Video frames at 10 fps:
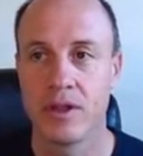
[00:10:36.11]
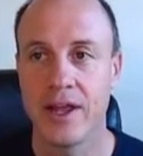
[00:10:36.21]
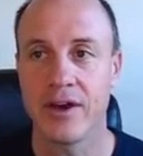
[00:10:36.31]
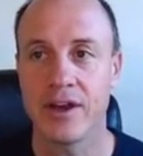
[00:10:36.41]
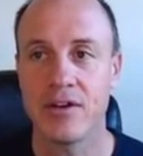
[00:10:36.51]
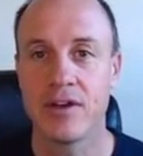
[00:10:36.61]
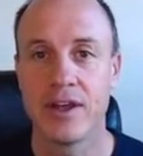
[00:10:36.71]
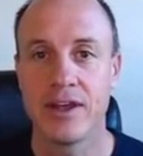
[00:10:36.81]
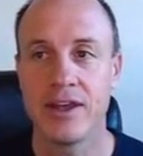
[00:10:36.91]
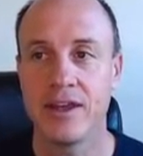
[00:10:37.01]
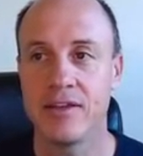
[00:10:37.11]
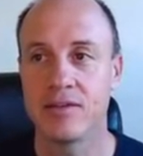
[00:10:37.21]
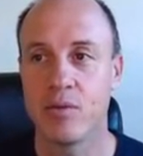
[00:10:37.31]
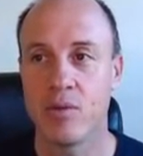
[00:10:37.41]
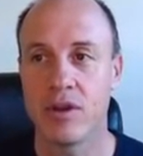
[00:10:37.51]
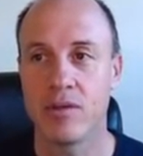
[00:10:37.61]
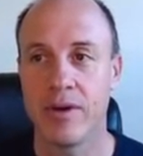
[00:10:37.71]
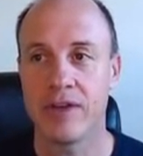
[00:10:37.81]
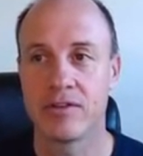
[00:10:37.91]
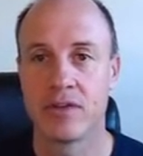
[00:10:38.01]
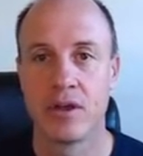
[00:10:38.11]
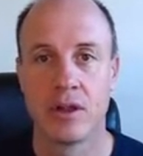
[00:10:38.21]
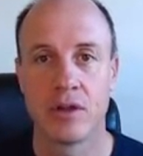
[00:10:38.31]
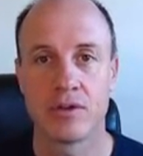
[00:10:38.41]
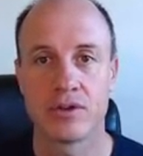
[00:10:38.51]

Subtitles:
Now here is one of the best little